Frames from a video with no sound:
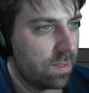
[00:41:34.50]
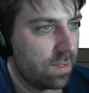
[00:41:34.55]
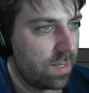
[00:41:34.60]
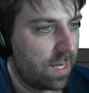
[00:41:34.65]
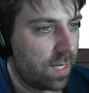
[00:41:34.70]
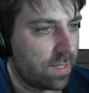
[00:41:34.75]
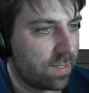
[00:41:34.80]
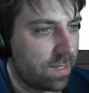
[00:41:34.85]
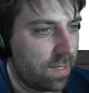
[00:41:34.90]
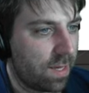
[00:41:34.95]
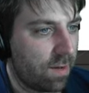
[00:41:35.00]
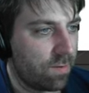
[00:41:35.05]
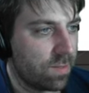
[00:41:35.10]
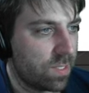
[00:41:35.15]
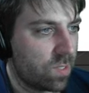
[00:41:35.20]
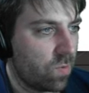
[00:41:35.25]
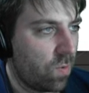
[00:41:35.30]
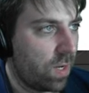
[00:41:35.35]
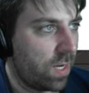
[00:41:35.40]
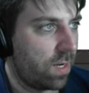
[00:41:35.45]
Yeah, see, that one's
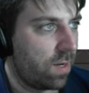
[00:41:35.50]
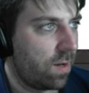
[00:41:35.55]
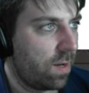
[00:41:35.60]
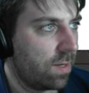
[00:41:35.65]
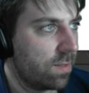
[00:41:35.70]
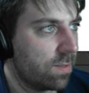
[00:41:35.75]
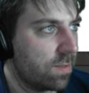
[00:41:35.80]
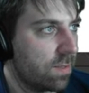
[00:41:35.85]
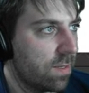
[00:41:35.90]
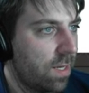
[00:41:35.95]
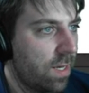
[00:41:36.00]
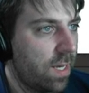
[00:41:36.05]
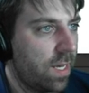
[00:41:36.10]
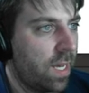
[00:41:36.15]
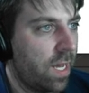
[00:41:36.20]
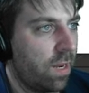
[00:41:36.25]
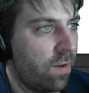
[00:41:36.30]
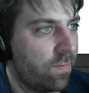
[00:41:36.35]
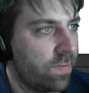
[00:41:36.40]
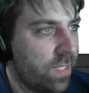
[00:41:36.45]
quite nice.
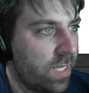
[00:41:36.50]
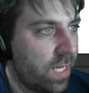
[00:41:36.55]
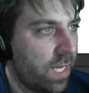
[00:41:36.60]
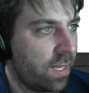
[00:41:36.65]
And obviously you